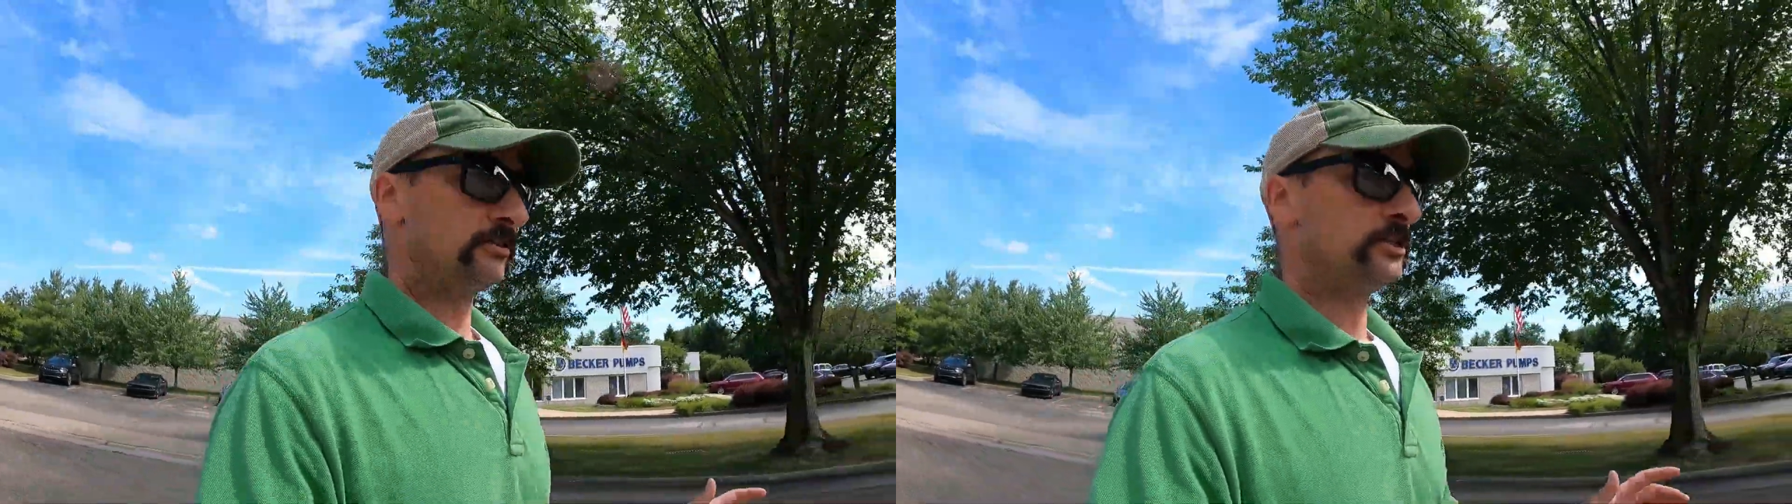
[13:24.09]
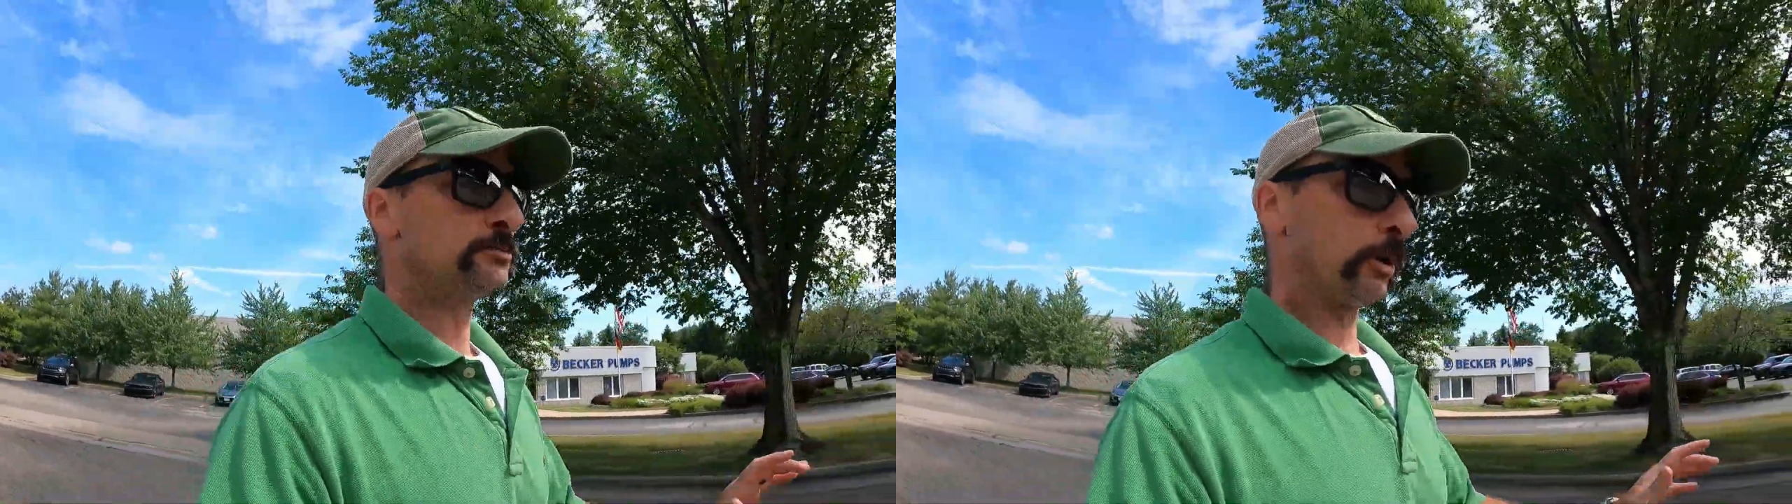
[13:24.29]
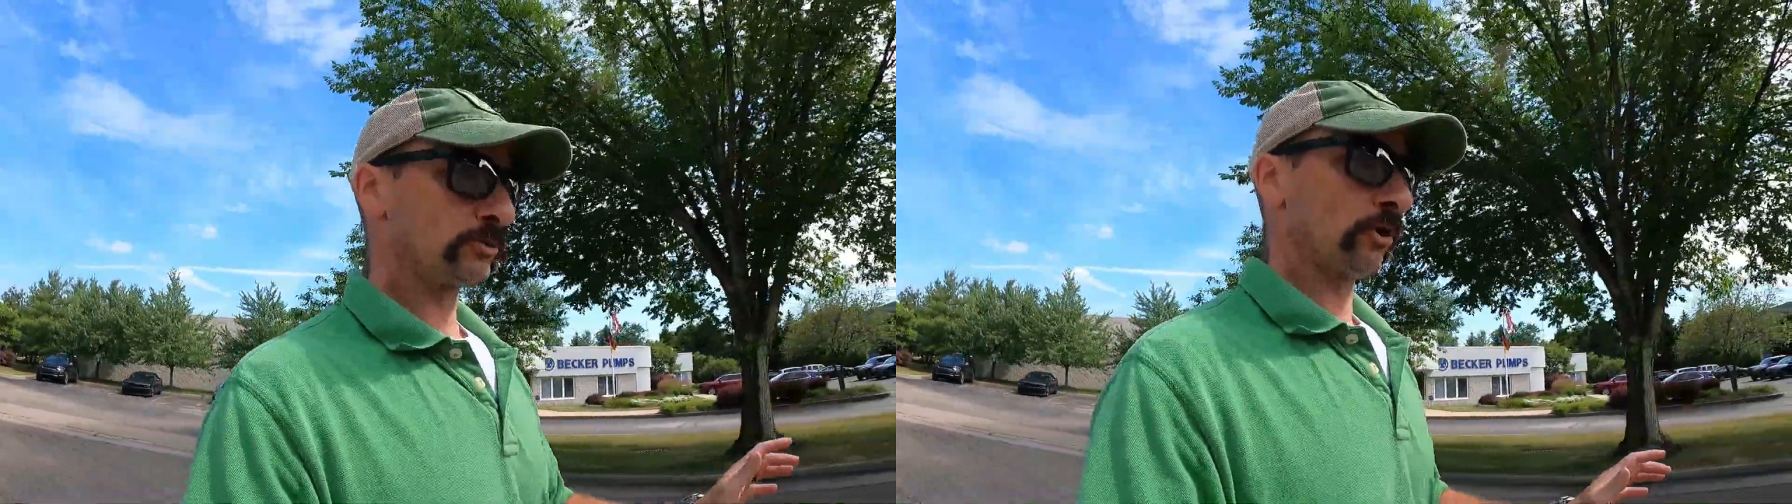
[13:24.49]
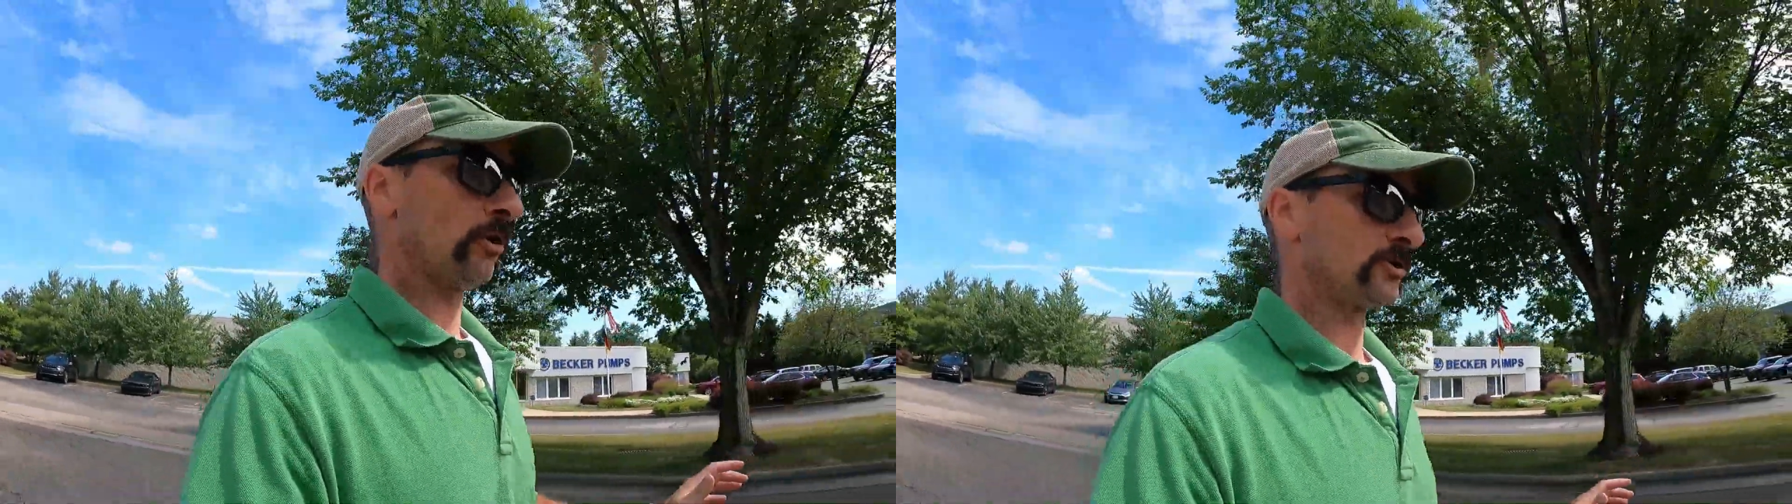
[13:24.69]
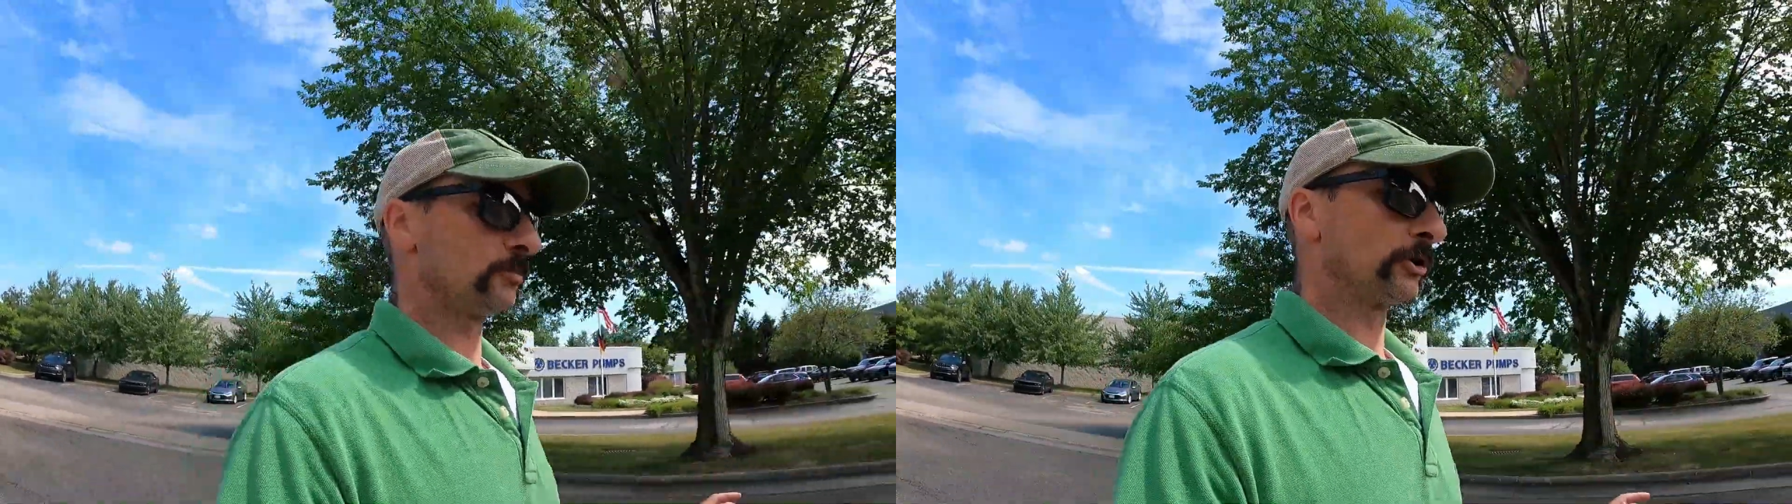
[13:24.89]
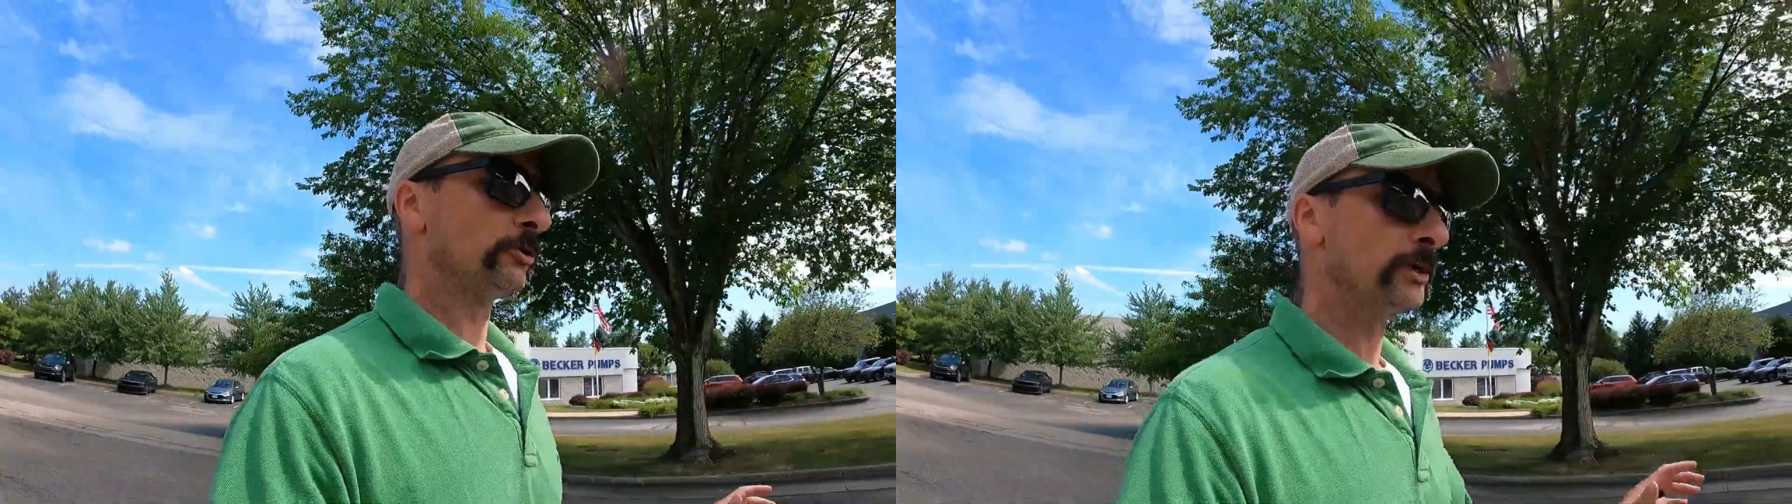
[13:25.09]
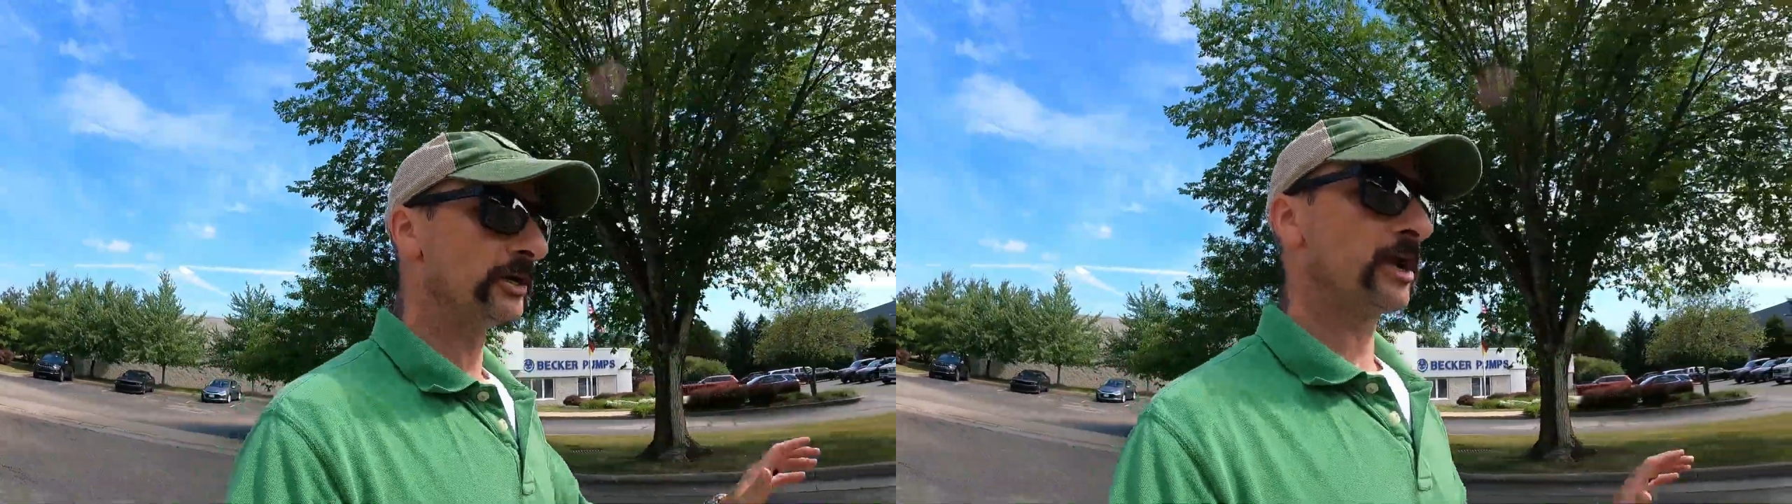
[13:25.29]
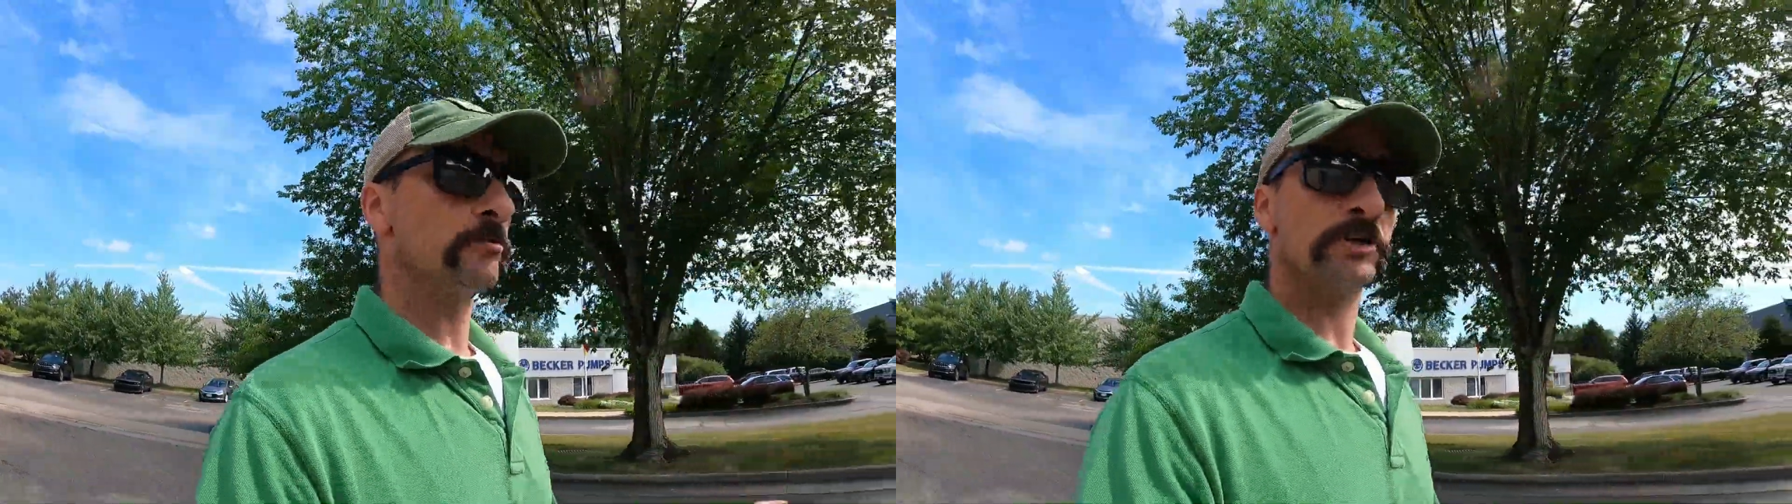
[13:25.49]
these pumps are awesome. They're going to be a
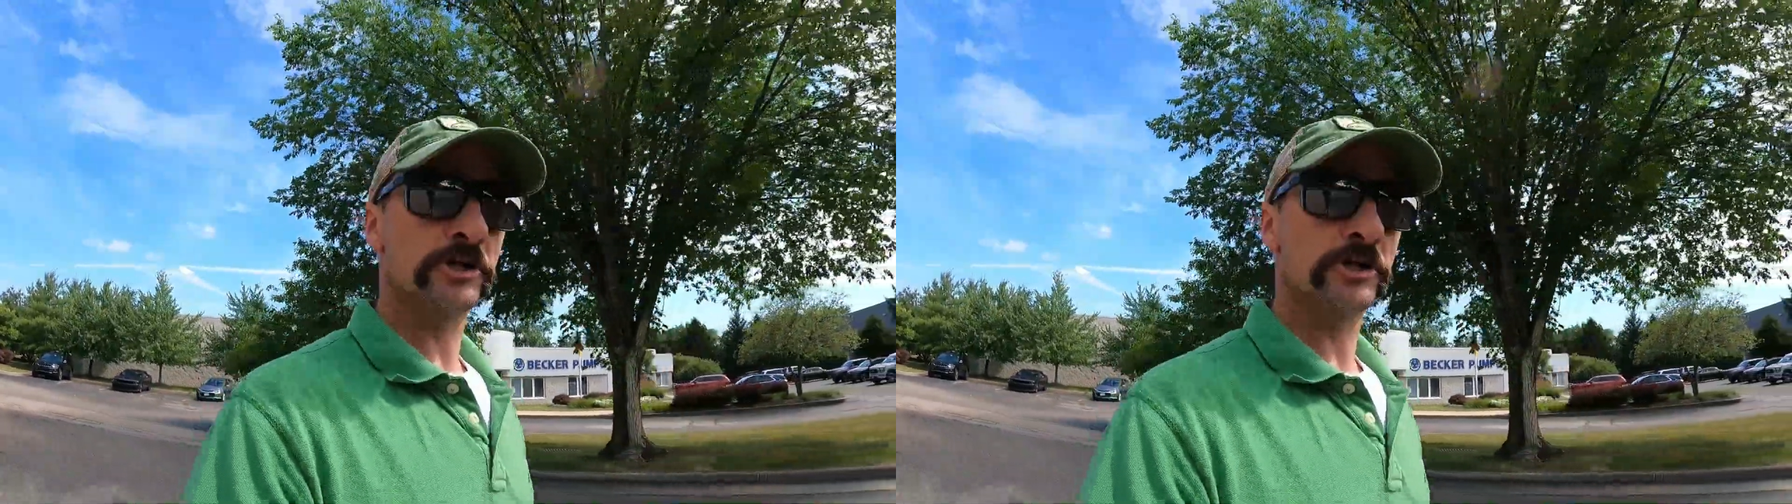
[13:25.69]
game